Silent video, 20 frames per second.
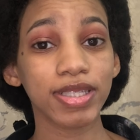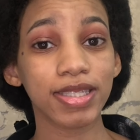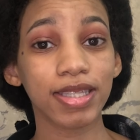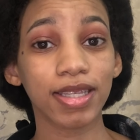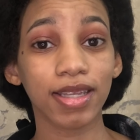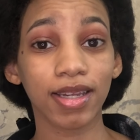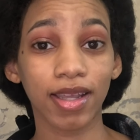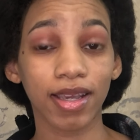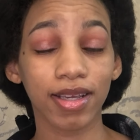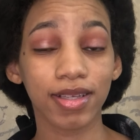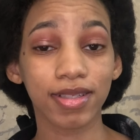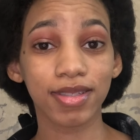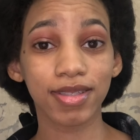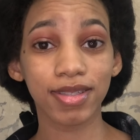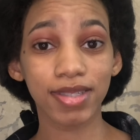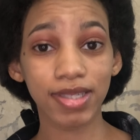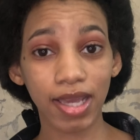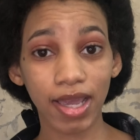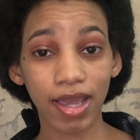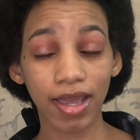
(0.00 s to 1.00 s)
the next
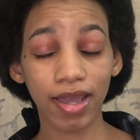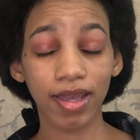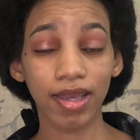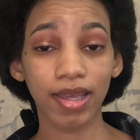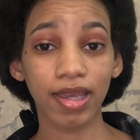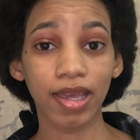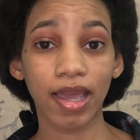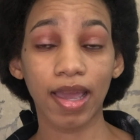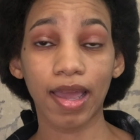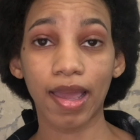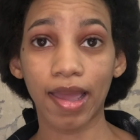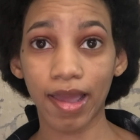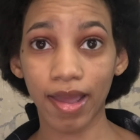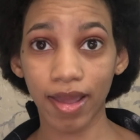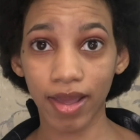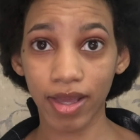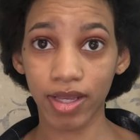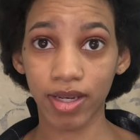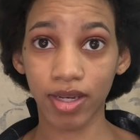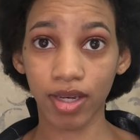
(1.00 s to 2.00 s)
day,
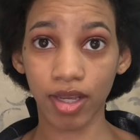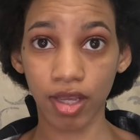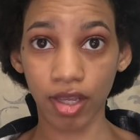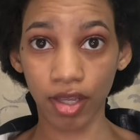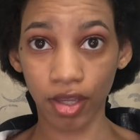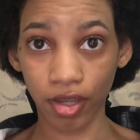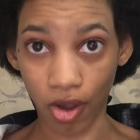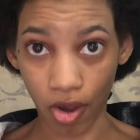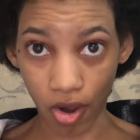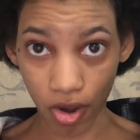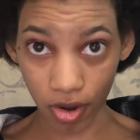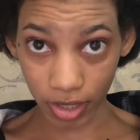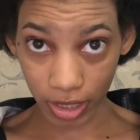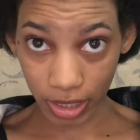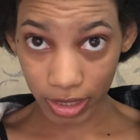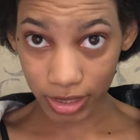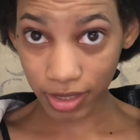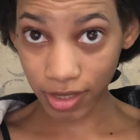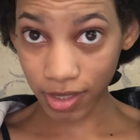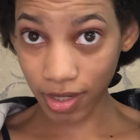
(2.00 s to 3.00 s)
and y'all,
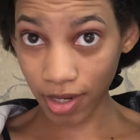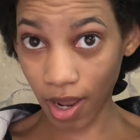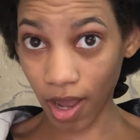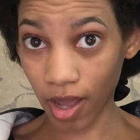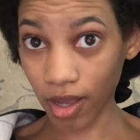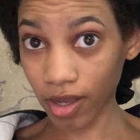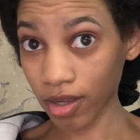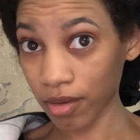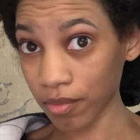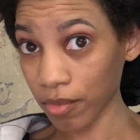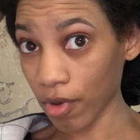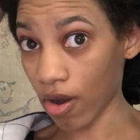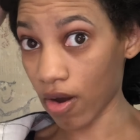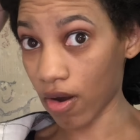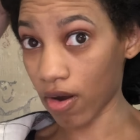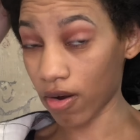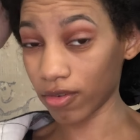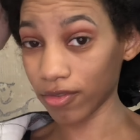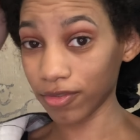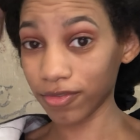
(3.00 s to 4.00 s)
it did not come
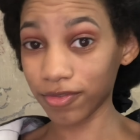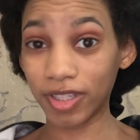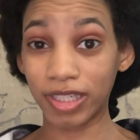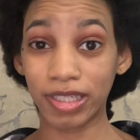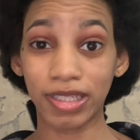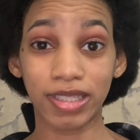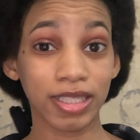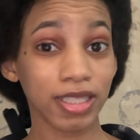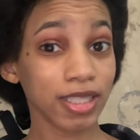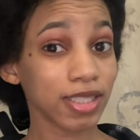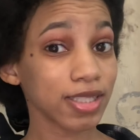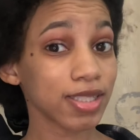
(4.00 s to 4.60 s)
off. It did